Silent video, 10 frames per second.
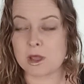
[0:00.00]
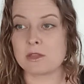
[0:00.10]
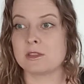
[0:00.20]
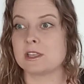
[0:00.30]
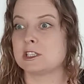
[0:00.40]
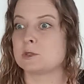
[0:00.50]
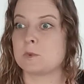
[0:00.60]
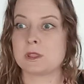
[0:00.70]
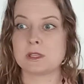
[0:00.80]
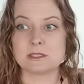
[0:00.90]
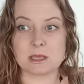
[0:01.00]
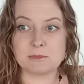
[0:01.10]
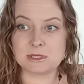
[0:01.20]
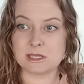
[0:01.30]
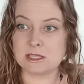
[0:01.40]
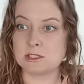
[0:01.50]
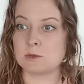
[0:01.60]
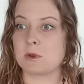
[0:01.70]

whether this is with a substance,